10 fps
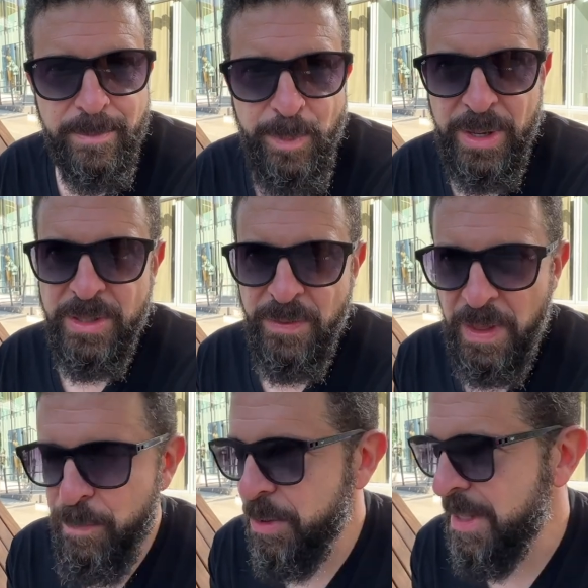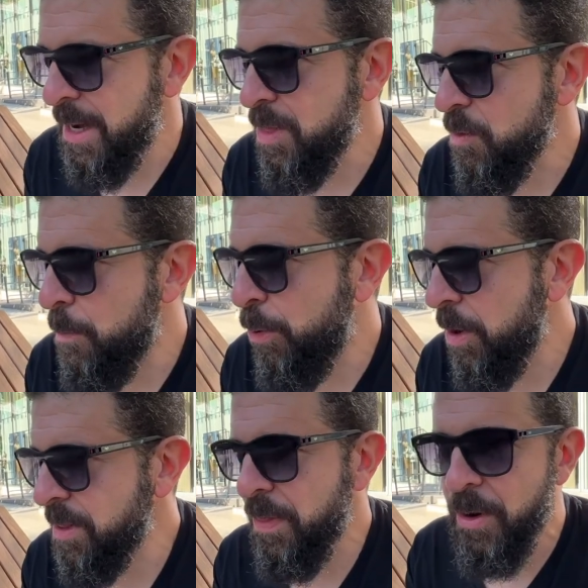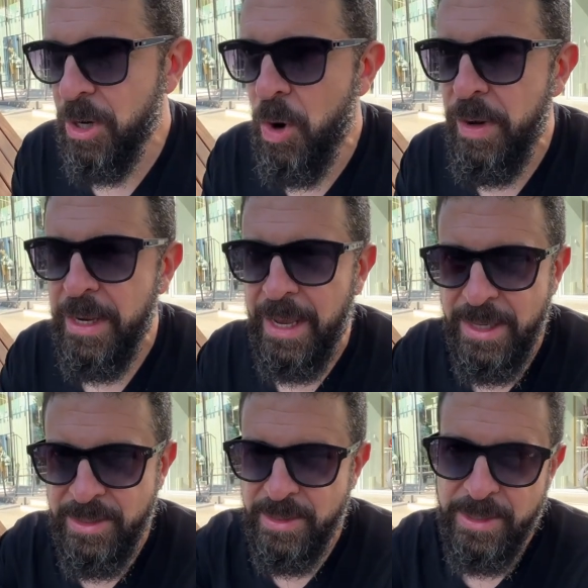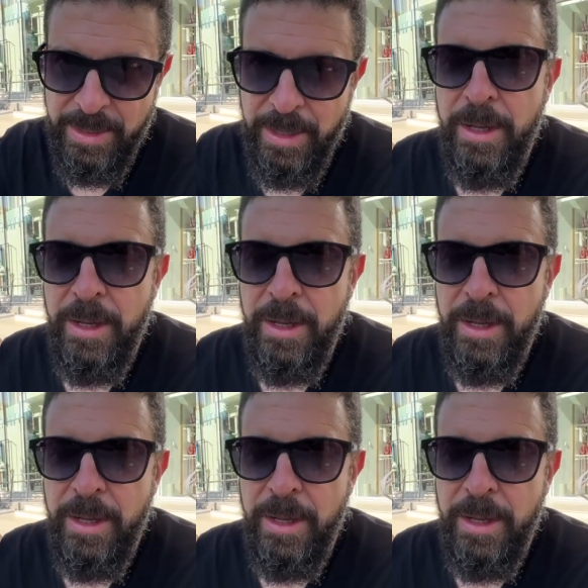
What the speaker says: Because if they put that in the report, then they're going against